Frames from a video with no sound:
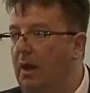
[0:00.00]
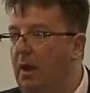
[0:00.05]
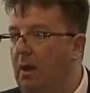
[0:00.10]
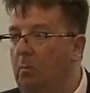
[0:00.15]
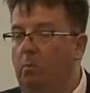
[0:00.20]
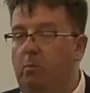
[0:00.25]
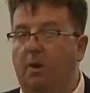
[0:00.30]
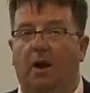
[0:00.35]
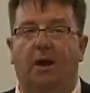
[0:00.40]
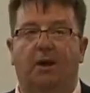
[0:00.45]

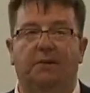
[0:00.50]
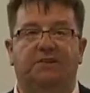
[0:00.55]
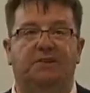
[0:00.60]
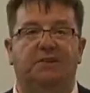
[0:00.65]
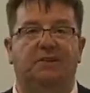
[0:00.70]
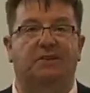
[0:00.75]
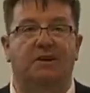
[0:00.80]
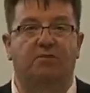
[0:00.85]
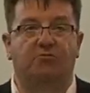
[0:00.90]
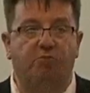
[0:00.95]
but
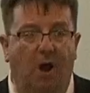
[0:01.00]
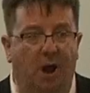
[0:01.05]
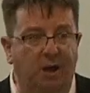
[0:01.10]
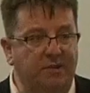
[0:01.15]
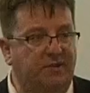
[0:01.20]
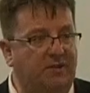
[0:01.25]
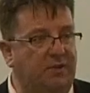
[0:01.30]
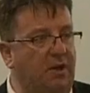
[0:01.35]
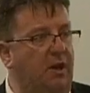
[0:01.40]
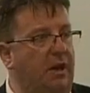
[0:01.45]
the
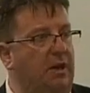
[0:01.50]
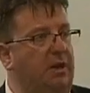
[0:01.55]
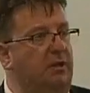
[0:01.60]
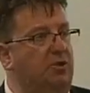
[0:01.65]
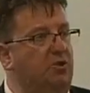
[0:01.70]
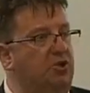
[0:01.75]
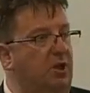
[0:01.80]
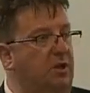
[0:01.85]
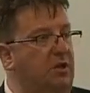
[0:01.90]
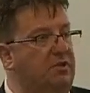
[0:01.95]
writer in
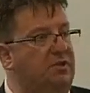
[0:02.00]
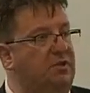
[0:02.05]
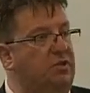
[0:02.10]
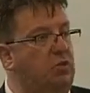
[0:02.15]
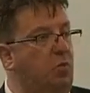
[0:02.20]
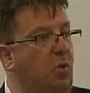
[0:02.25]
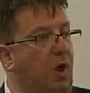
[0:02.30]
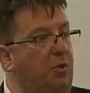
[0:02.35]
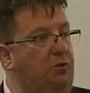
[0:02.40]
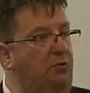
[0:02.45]
Genesis
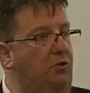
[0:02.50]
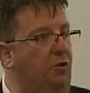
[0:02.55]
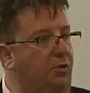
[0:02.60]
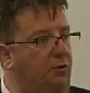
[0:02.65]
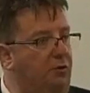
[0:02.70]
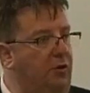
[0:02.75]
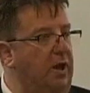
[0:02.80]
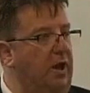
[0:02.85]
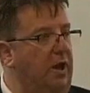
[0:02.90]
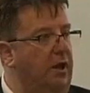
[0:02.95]

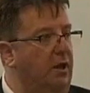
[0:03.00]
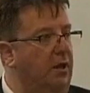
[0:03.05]
1-3